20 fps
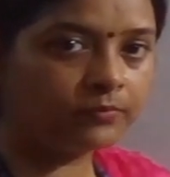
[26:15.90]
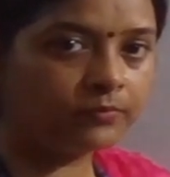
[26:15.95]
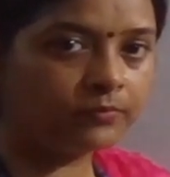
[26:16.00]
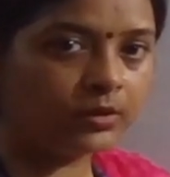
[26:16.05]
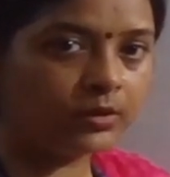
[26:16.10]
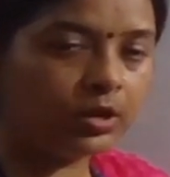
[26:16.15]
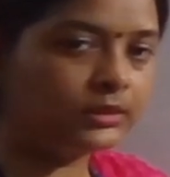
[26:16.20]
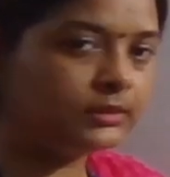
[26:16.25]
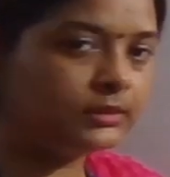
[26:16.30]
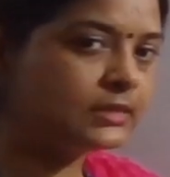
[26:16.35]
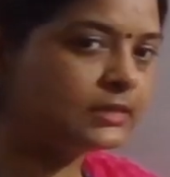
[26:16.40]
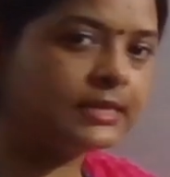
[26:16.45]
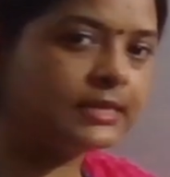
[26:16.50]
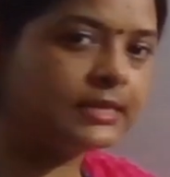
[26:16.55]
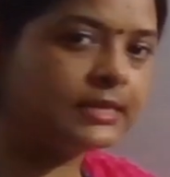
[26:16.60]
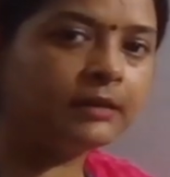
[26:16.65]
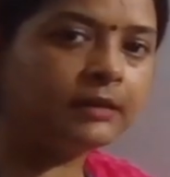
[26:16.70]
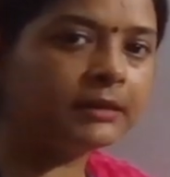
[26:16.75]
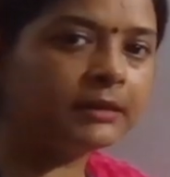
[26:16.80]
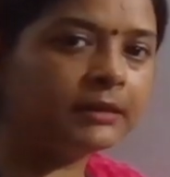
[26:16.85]
Or the
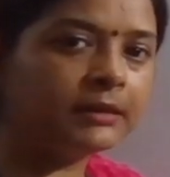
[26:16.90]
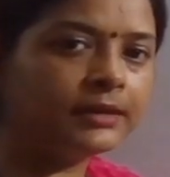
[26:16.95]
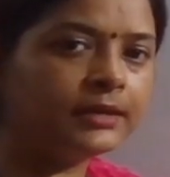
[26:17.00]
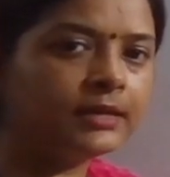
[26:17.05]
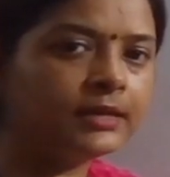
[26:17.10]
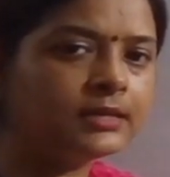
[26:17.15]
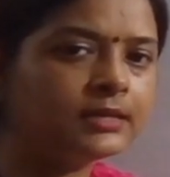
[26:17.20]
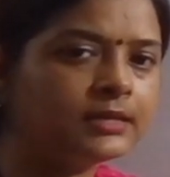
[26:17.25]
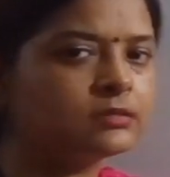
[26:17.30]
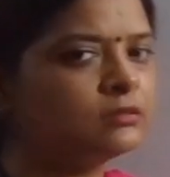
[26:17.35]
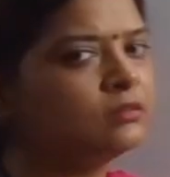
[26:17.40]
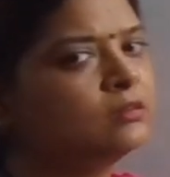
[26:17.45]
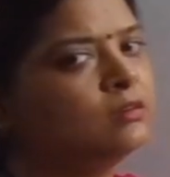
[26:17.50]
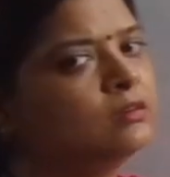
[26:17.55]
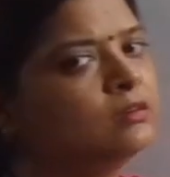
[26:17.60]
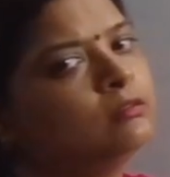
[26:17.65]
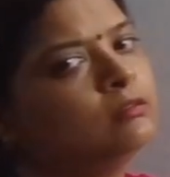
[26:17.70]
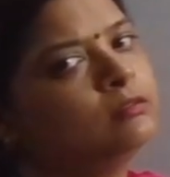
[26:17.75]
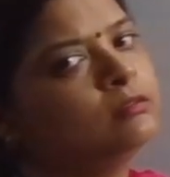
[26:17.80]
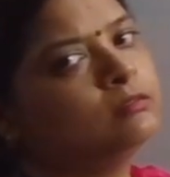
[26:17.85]
second method is
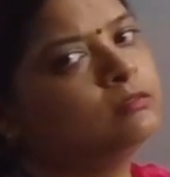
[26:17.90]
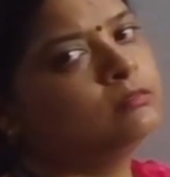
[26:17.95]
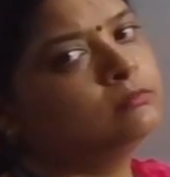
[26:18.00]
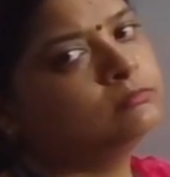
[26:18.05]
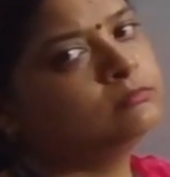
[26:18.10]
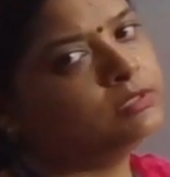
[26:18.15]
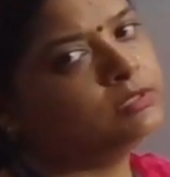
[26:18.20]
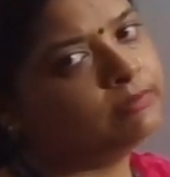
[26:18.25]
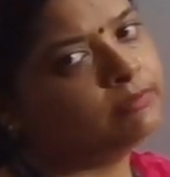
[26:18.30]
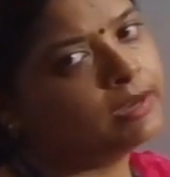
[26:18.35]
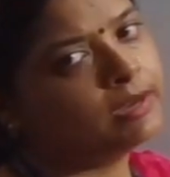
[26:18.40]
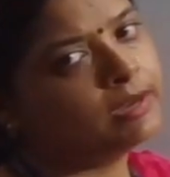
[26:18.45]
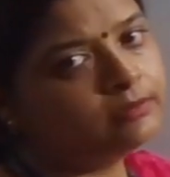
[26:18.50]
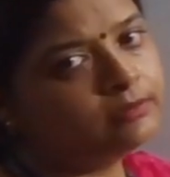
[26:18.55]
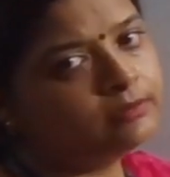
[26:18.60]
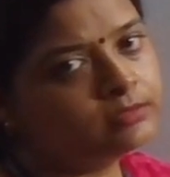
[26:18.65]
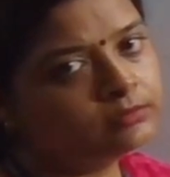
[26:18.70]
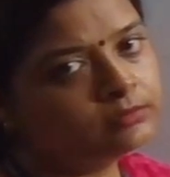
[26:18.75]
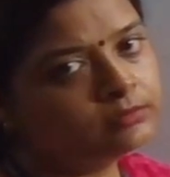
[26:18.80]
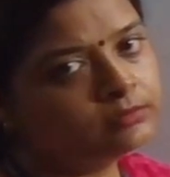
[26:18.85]
divide
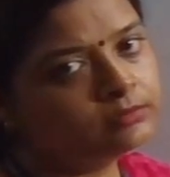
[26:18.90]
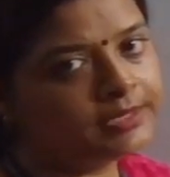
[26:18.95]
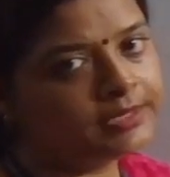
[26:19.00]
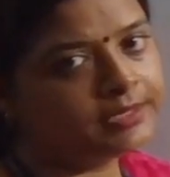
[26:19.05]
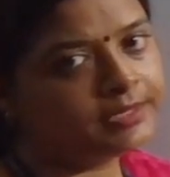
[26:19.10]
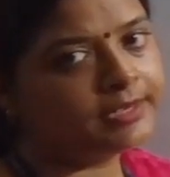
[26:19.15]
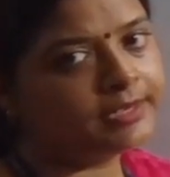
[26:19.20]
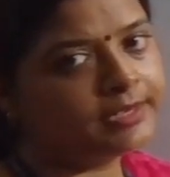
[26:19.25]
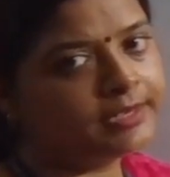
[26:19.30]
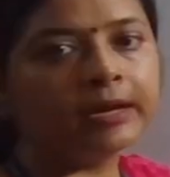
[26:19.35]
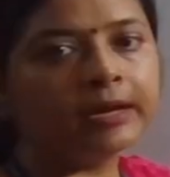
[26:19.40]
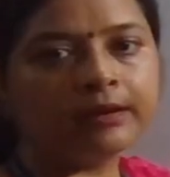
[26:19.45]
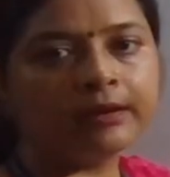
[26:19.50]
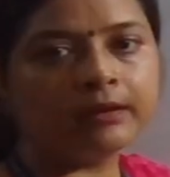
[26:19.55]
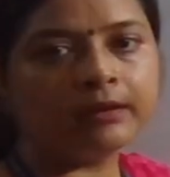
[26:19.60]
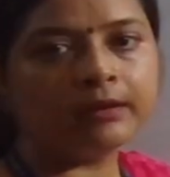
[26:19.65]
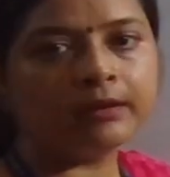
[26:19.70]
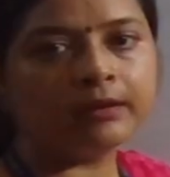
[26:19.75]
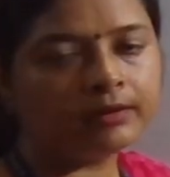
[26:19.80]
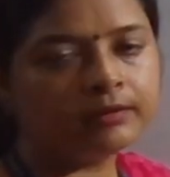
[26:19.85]
28 by
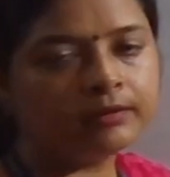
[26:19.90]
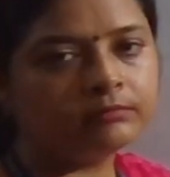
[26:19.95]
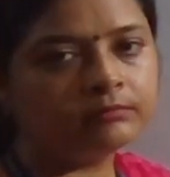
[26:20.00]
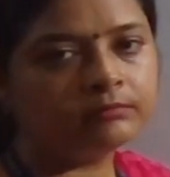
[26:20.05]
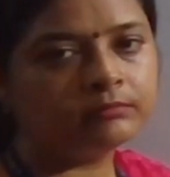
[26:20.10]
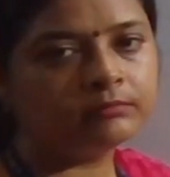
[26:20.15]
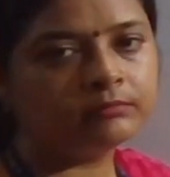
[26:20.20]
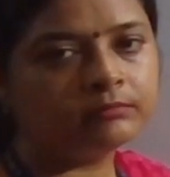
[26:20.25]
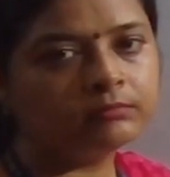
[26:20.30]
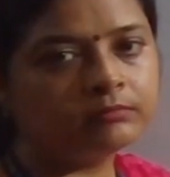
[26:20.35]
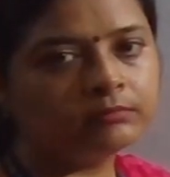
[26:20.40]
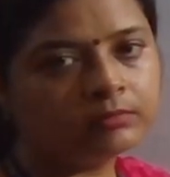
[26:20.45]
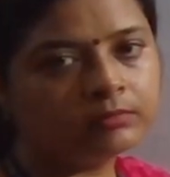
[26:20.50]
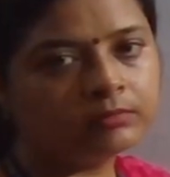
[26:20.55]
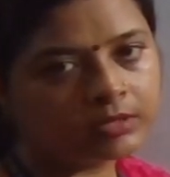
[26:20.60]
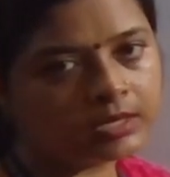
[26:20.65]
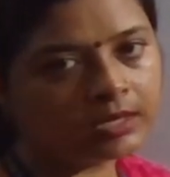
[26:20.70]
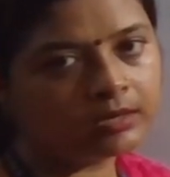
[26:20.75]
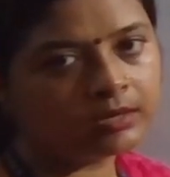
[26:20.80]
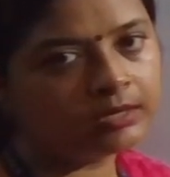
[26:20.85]
100.
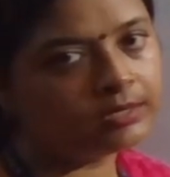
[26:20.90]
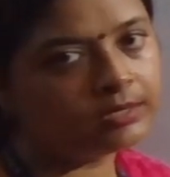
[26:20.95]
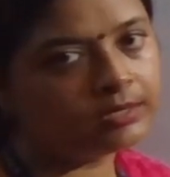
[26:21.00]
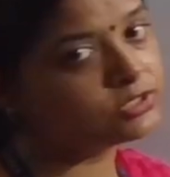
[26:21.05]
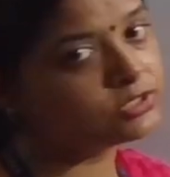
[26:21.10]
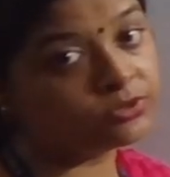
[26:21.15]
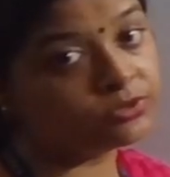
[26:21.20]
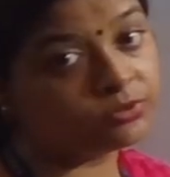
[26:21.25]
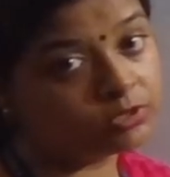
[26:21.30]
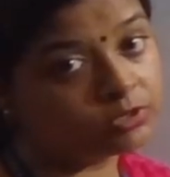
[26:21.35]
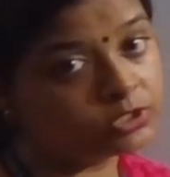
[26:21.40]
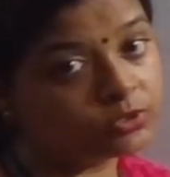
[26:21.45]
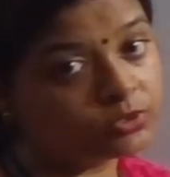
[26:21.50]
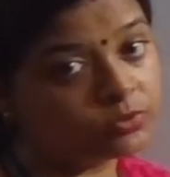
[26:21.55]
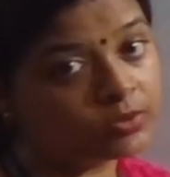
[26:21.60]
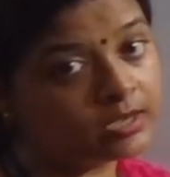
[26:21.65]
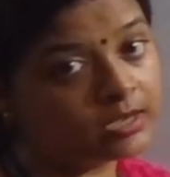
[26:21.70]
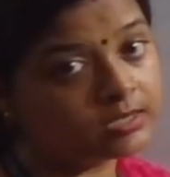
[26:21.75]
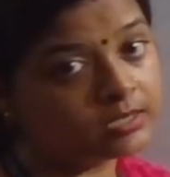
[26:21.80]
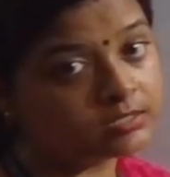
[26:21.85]
Okay, it is your
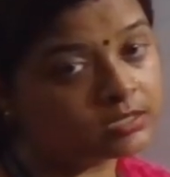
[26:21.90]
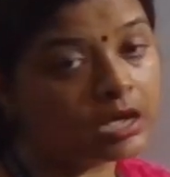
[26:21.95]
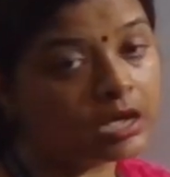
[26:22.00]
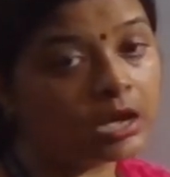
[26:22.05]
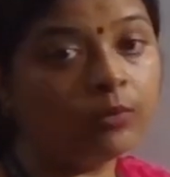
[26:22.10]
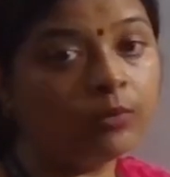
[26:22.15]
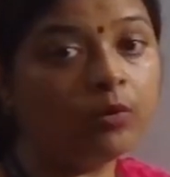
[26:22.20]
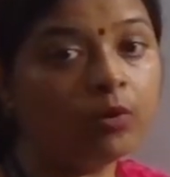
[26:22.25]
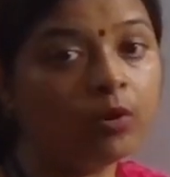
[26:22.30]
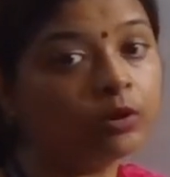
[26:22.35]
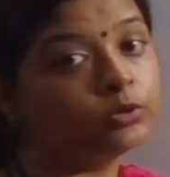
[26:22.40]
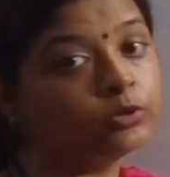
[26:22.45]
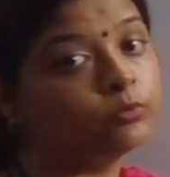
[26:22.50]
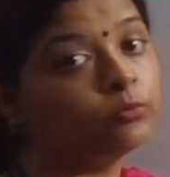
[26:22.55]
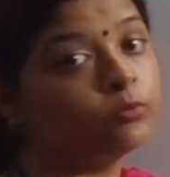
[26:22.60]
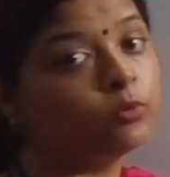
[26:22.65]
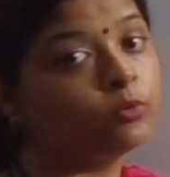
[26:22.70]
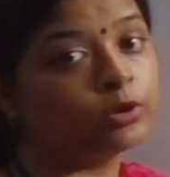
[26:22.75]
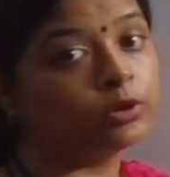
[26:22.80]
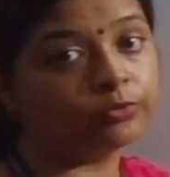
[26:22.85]
choice how long you
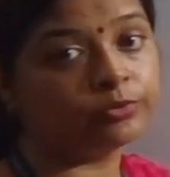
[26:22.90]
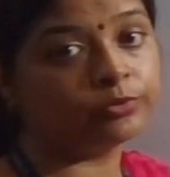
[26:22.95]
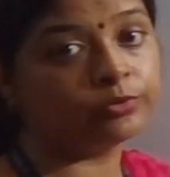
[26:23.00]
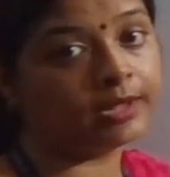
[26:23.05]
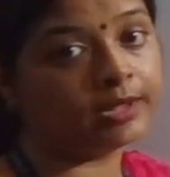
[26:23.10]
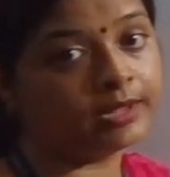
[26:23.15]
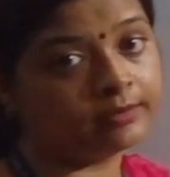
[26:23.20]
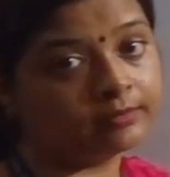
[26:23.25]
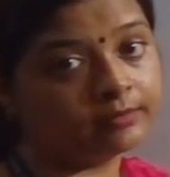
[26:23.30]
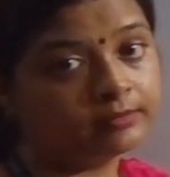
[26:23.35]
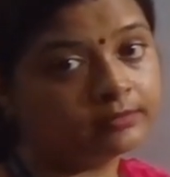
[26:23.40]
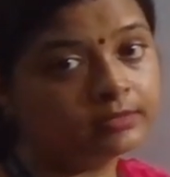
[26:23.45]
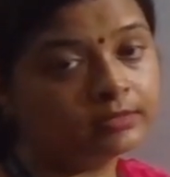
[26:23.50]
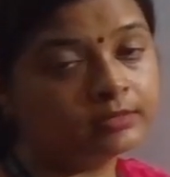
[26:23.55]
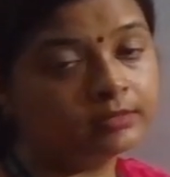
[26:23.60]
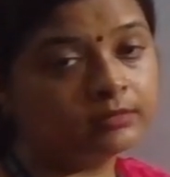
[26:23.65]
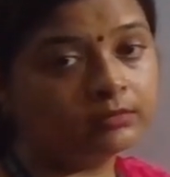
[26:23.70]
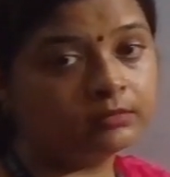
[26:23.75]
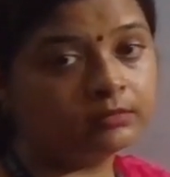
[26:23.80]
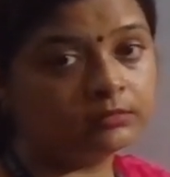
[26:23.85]
wanted to take
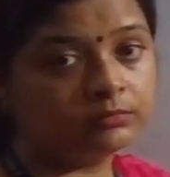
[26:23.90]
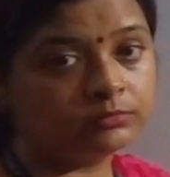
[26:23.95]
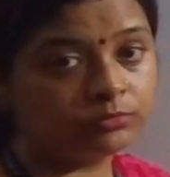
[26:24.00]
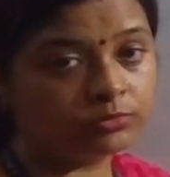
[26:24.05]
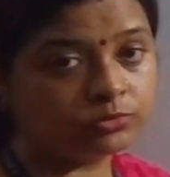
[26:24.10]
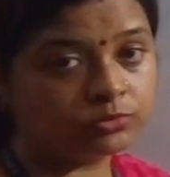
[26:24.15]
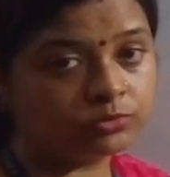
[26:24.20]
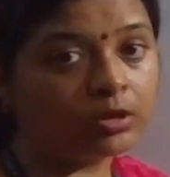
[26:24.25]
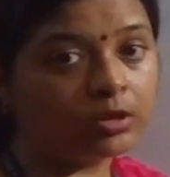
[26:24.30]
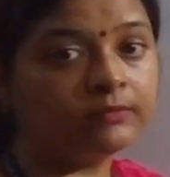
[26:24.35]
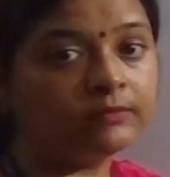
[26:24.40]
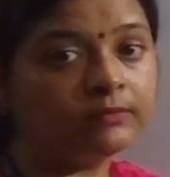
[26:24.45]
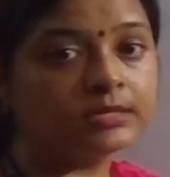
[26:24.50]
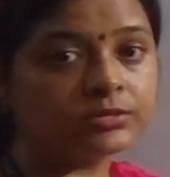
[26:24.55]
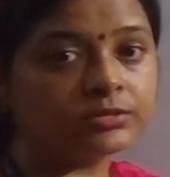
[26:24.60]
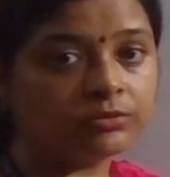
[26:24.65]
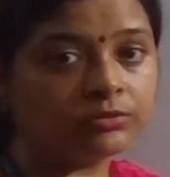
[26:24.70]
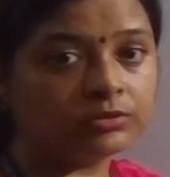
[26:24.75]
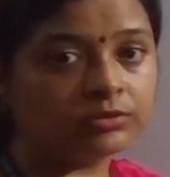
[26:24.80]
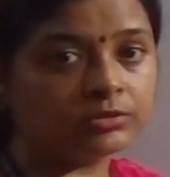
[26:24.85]
to solve this
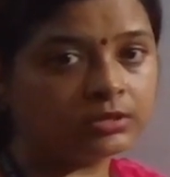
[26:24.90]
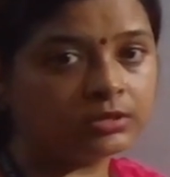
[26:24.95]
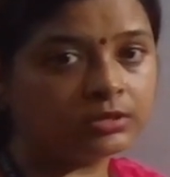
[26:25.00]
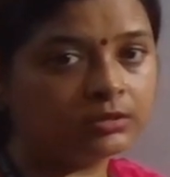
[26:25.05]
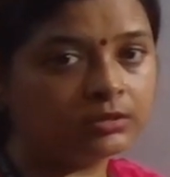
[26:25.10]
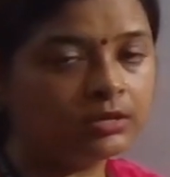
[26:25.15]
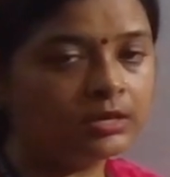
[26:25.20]
question.